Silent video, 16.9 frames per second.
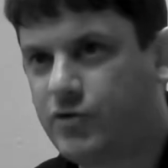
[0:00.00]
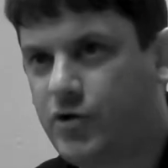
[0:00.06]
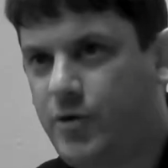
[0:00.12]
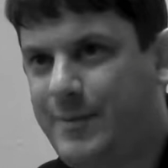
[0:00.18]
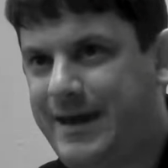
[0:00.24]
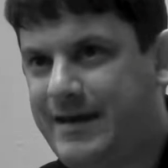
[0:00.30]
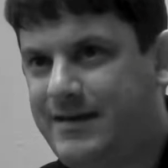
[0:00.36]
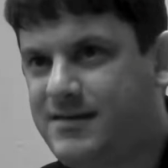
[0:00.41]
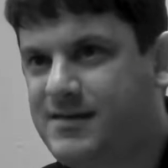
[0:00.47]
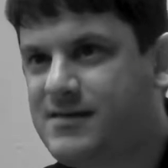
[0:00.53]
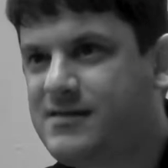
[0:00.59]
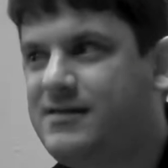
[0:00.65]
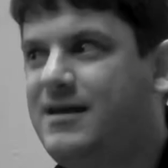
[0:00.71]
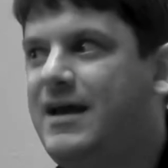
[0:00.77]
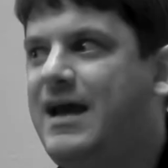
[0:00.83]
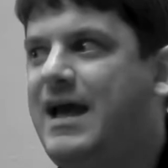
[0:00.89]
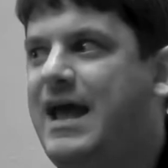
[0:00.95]

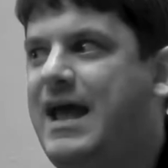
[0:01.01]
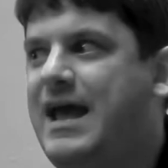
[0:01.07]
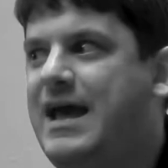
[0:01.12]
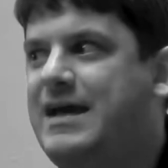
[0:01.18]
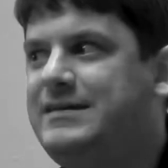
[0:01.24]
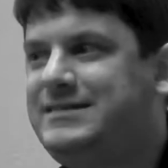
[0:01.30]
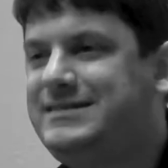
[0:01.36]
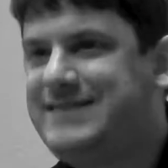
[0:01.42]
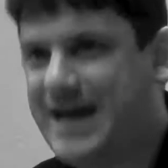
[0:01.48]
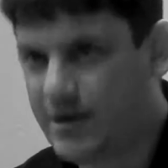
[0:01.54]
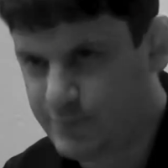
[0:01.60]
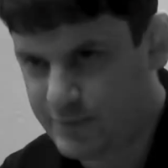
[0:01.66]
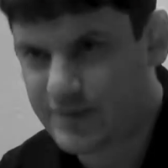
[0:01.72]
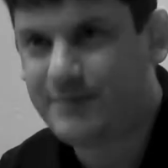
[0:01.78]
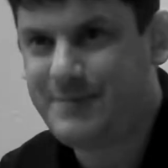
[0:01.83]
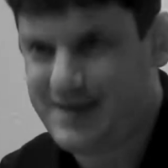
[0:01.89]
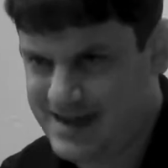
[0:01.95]
romance and Down
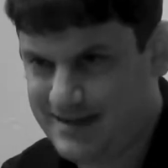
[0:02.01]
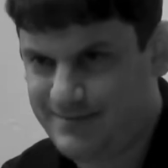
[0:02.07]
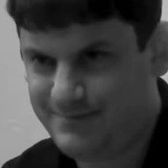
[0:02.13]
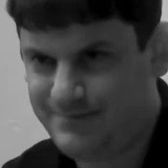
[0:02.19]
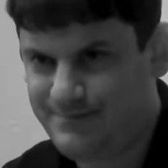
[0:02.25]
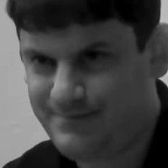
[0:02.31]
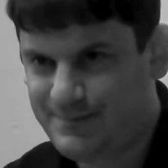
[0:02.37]
with the Man.